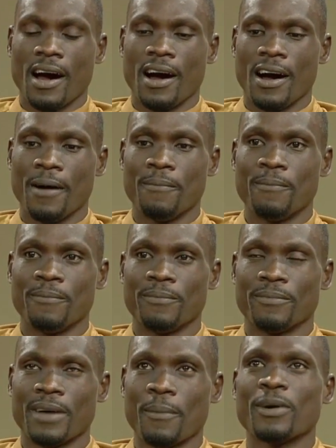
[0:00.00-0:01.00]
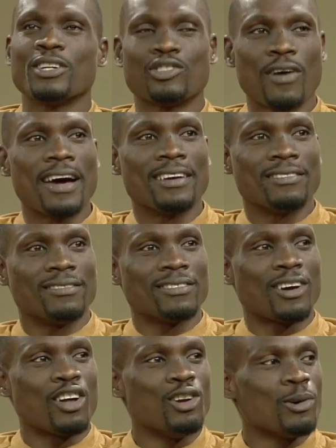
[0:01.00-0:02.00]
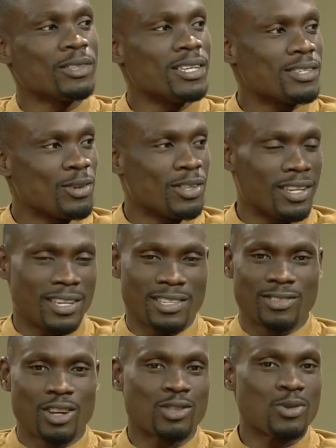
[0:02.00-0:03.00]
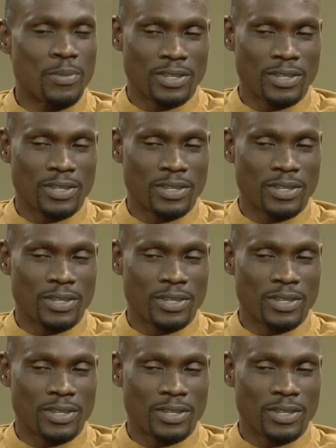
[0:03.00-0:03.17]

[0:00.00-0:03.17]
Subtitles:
I'm going to try and cloak this so that there's not too